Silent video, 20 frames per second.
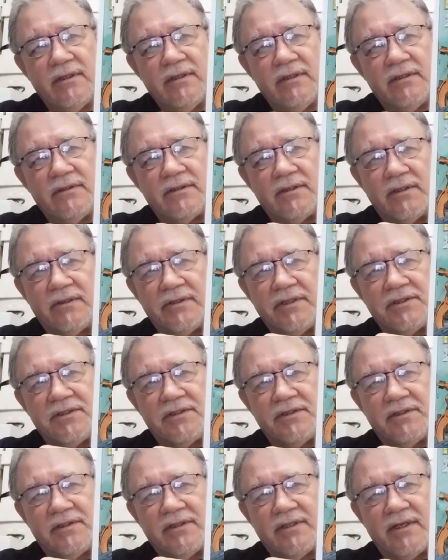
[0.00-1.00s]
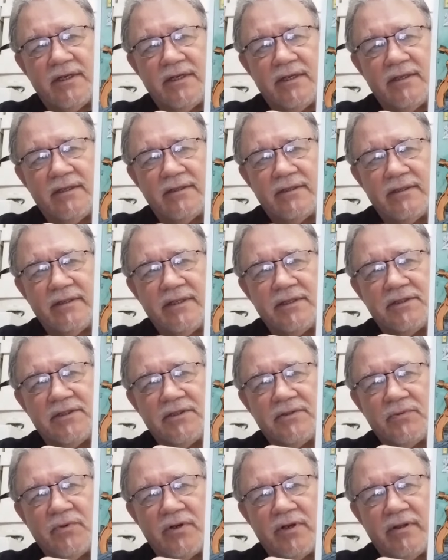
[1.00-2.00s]
So this
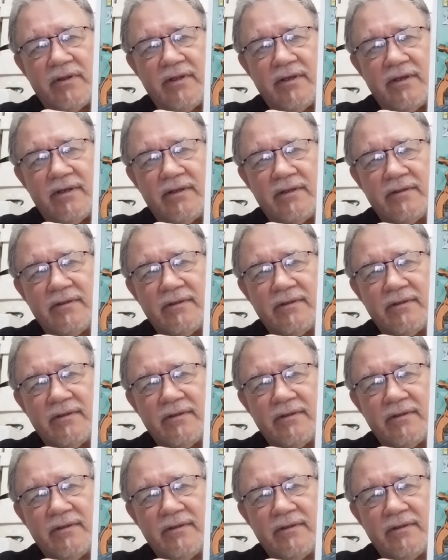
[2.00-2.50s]
is one of the